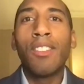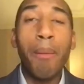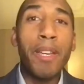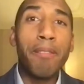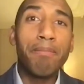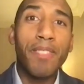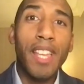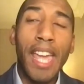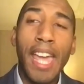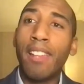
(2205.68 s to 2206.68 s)
summit.
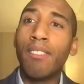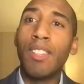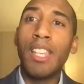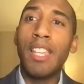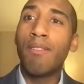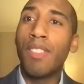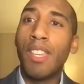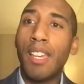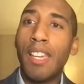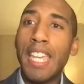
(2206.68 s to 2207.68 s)
And
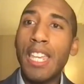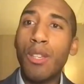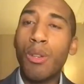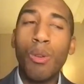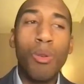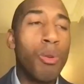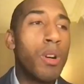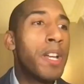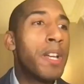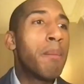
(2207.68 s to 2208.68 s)
the EU
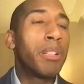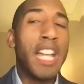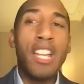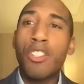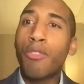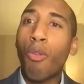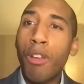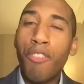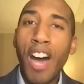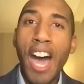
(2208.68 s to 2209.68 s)
pledged
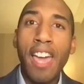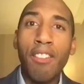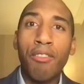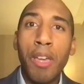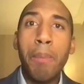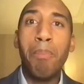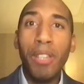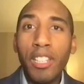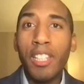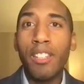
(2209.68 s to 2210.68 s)
45
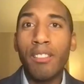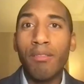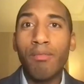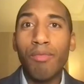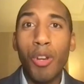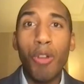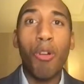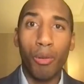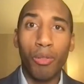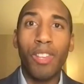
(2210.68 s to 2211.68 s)
billion
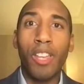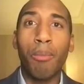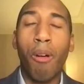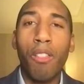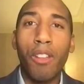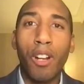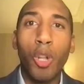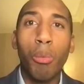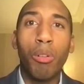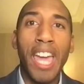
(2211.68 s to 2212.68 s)
euros as part of their
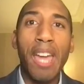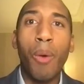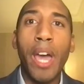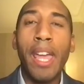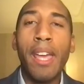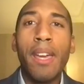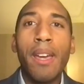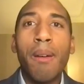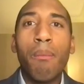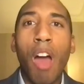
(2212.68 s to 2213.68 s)
global gateway
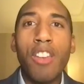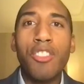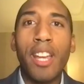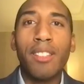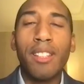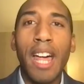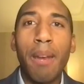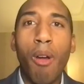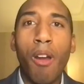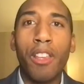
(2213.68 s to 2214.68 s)
project in
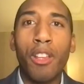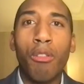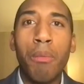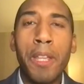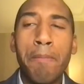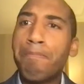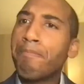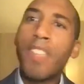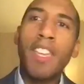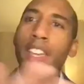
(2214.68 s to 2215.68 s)
Latin America and the Caribbean.
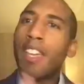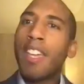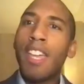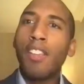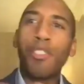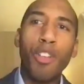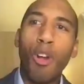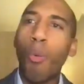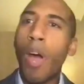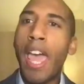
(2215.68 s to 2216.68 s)
Is there
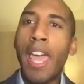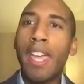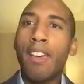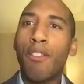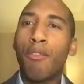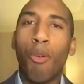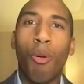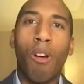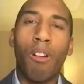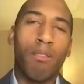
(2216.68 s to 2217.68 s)
a way
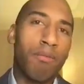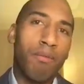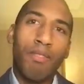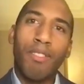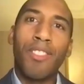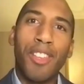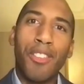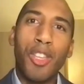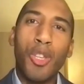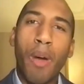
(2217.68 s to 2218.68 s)
for the,
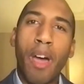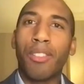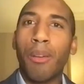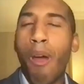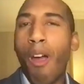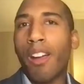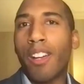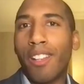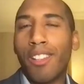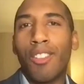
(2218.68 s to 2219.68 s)
the US
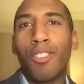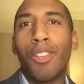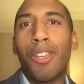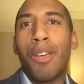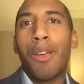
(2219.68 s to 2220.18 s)
America's